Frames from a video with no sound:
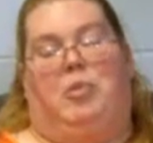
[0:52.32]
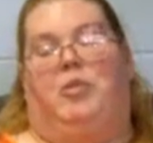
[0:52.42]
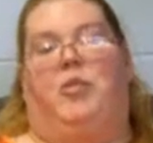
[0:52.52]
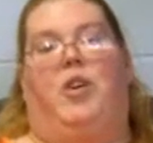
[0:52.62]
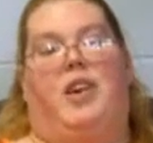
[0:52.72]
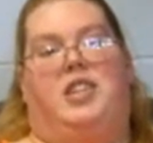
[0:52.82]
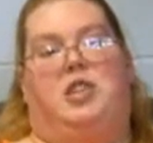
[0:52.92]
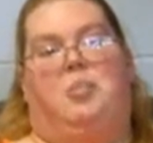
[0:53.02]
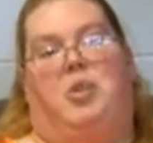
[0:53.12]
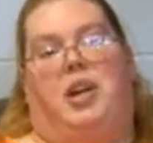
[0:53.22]
the
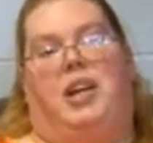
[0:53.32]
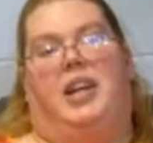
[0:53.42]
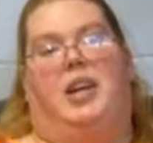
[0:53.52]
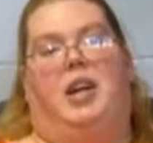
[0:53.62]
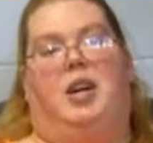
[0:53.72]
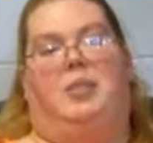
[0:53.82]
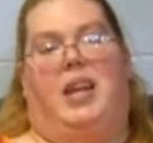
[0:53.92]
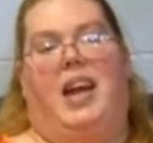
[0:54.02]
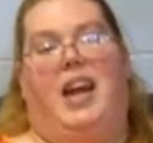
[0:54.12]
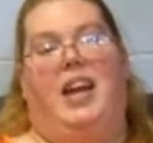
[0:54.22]
voice to bring it up.
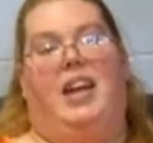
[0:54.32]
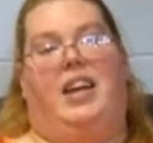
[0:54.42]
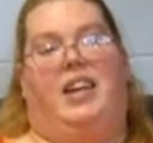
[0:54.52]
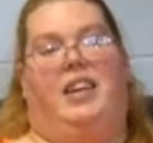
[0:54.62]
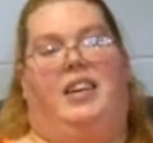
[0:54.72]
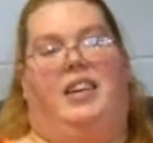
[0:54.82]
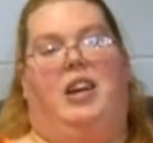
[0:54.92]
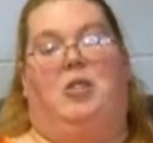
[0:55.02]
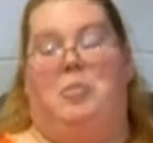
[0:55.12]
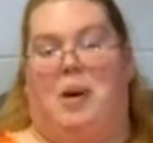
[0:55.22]
Say, hey,
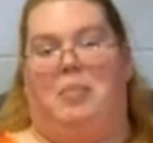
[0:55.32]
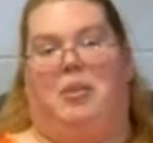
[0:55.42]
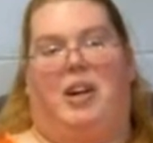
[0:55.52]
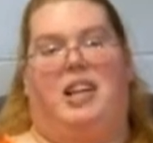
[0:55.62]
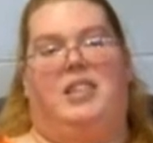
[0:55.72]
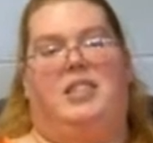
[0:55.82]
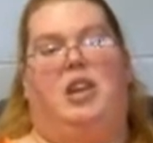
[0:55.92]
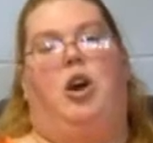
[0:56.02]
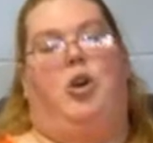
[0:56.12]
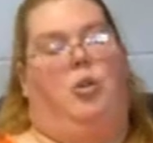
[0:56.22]
remember
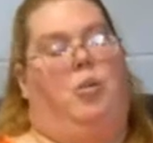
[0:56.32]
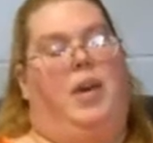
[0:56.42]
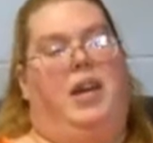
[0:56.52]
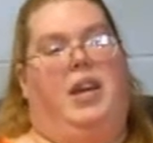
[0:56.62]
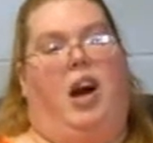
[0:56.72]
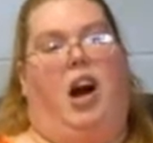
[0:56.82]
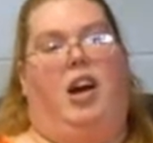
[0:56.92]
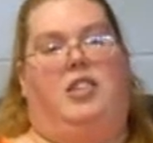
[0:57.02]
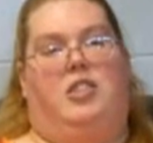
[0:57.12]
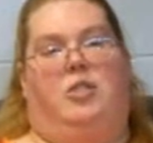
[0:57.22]
us? We
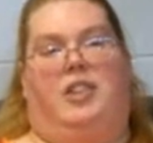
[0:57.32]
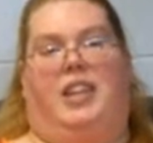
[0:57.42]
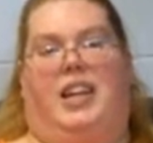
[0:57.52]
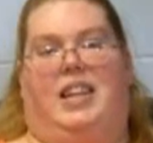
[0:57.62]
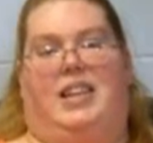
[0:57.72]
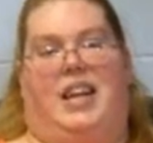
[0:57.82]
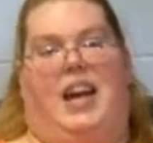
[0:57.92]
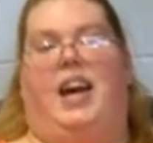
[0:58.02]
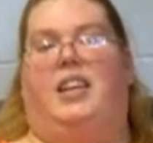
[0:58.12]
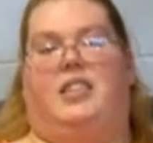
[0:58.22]
also like
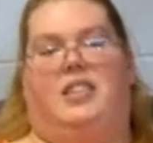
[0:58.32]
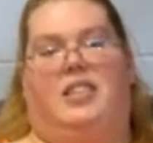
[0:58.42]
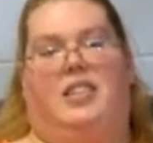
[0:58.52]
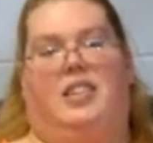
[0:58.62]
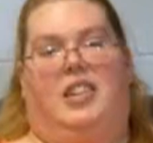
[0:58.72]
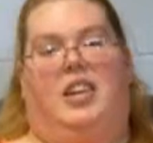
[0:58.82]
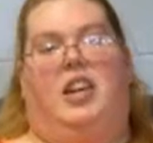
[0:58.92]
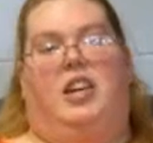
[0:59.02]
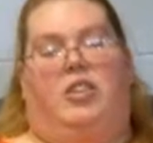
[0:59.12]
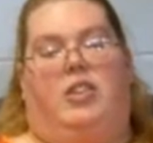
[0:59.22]
that.
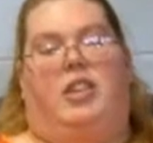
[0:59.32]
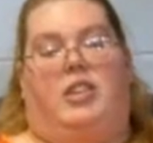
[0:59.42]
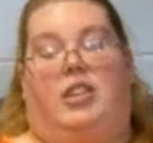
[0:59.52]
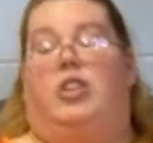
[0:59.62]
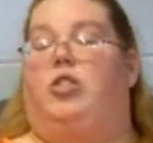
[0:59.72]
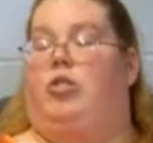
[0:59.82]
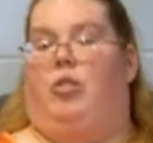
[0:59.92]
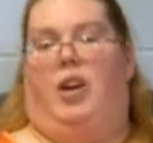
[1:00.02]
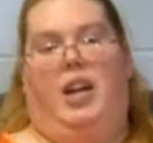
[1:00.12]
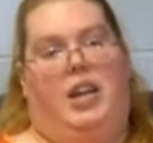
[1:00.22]
So it's
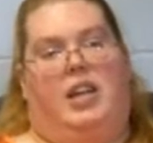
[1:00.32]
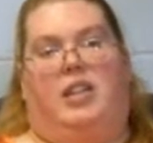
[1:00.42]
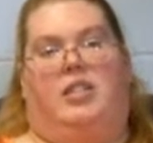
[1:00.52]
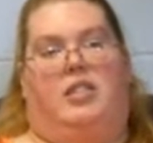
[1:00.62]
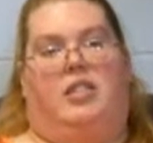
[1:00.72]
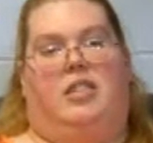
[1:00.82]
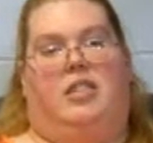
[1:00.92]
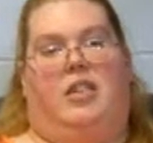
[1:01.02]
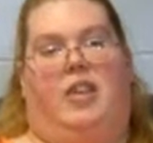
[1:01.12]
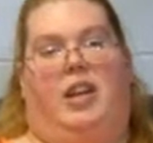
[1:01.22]
great.
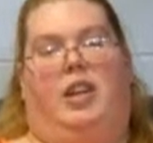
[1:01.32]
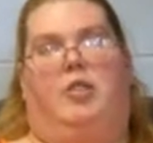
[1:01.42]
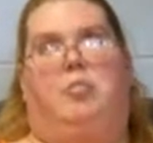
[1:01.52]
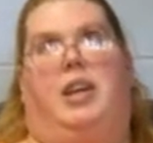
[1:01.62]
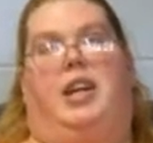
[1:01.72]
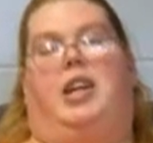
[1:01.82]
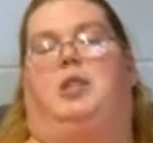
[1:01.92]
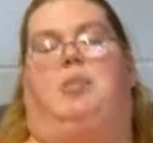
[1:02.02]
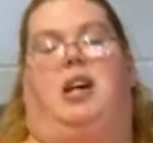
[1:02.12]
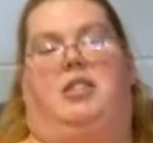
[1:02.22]
I mean, I love being
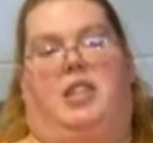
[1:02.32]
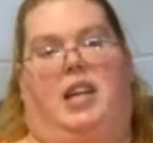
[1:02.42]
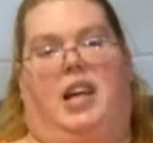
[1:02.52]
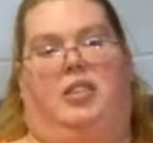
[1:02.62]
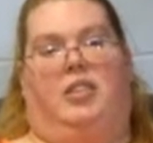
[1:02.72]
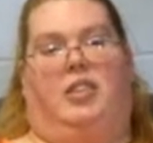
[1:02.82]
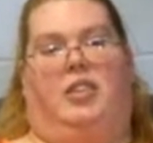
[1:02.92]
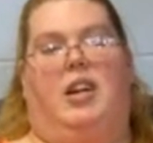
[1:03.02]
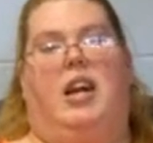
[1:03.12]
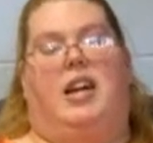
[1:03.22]
on the Policy
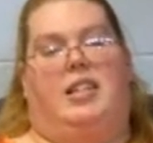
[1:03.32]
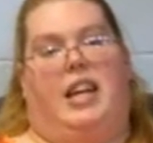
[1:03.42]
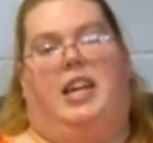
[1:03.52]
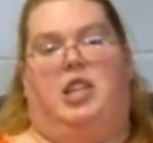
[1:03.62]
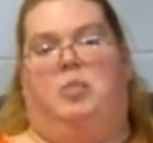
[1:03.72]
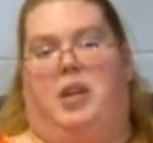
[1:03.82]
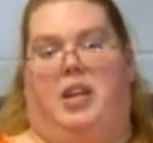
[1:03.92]
Council because I get to